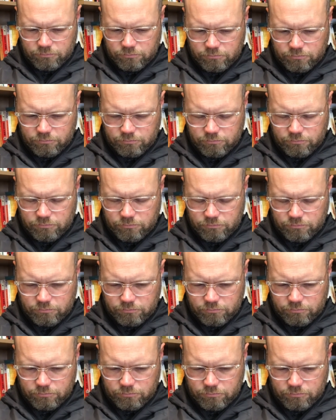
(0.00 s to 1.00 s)

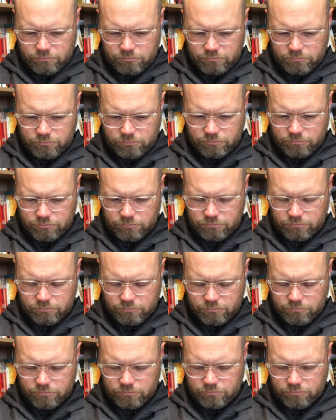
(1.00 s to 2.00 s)

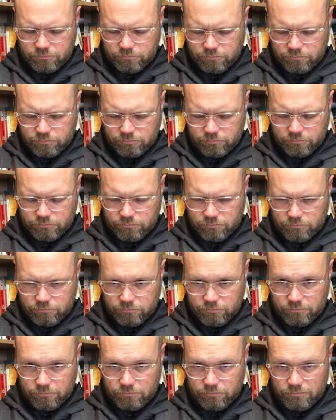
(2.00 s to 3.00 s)

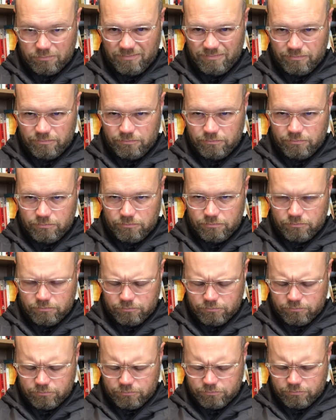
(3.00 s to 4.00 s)

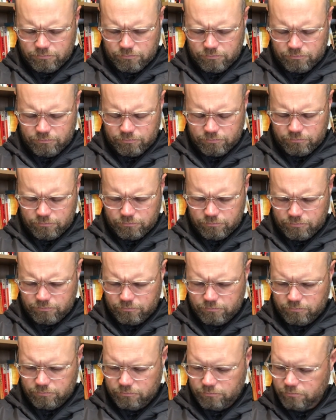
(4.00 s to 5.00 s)

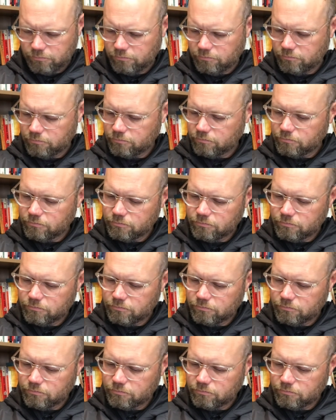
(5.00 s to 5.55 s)
(silence)